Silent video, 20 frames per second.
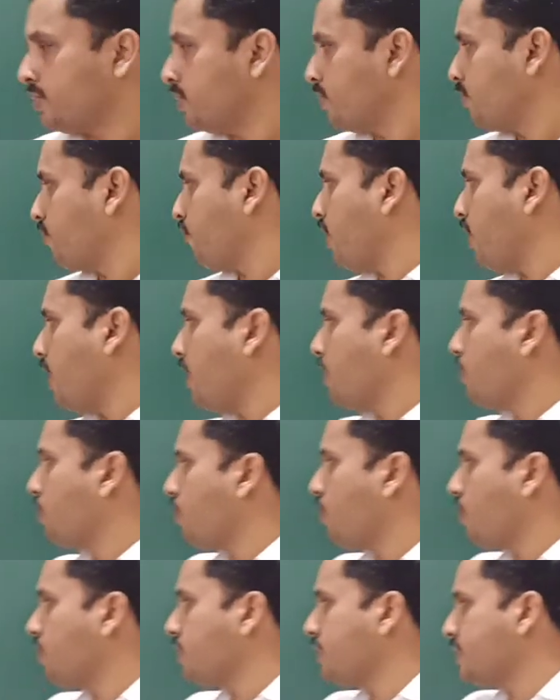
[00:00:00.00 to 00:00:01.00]
value
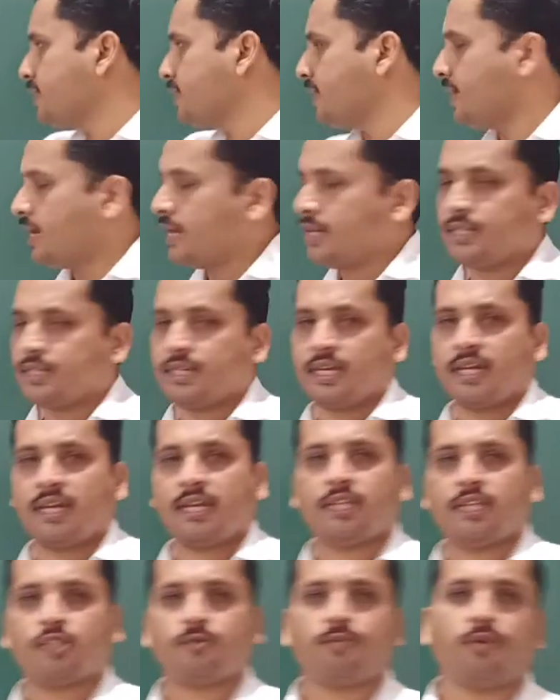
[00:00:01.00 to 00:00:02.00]
or this relation
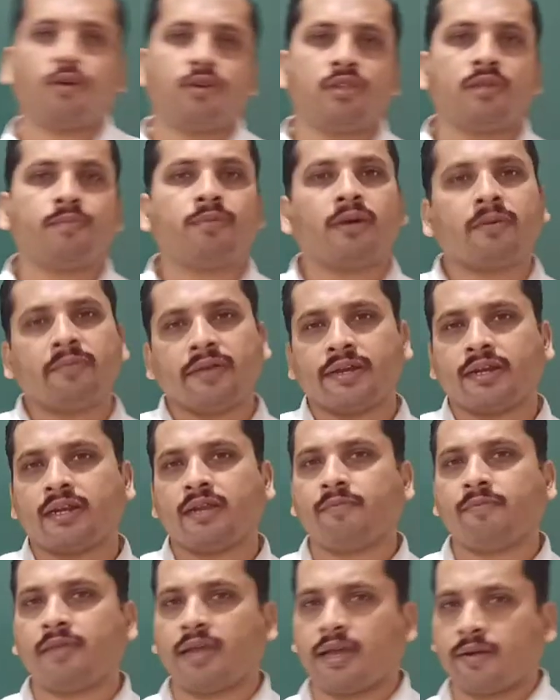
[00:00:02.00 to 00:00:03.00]
is for the perfectly
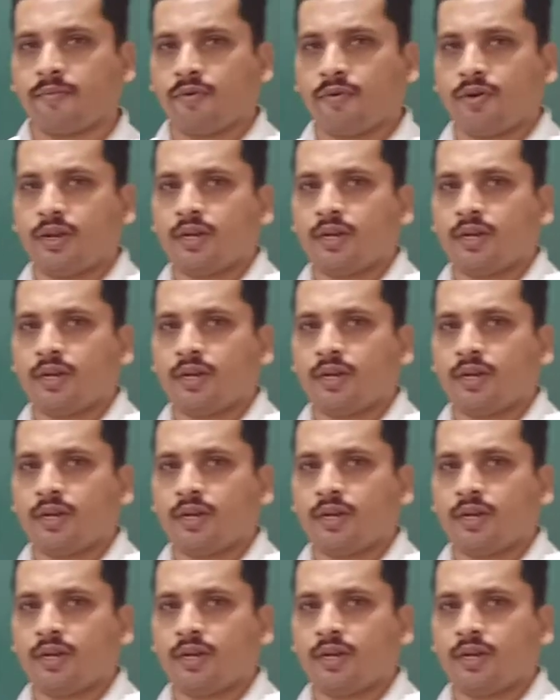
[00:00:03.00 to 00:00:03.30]
black body.